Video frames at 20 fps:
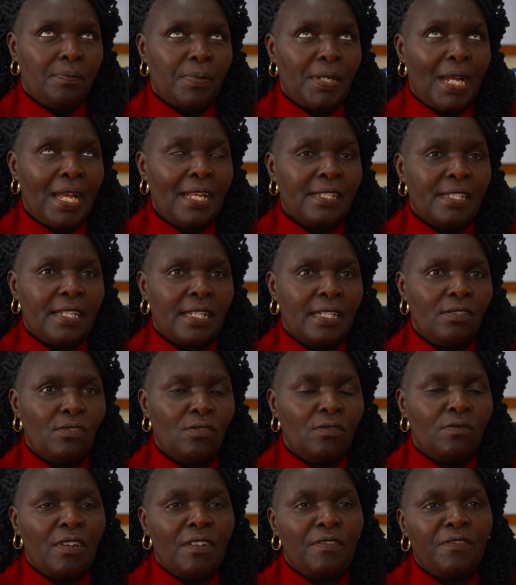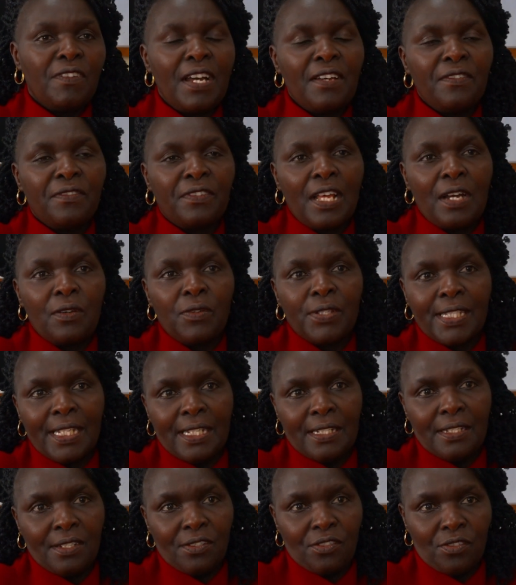planted over
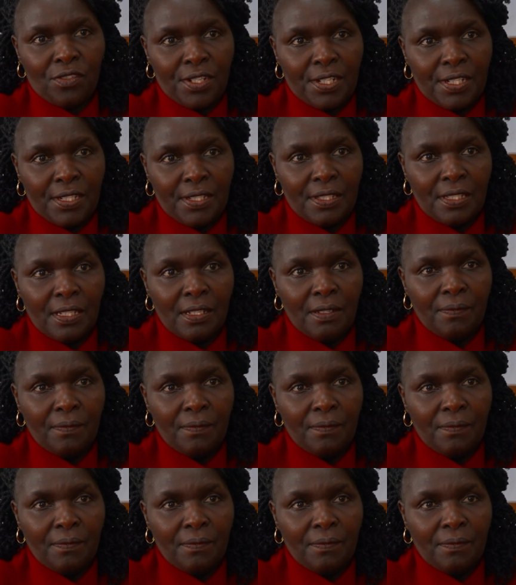5,000 trees.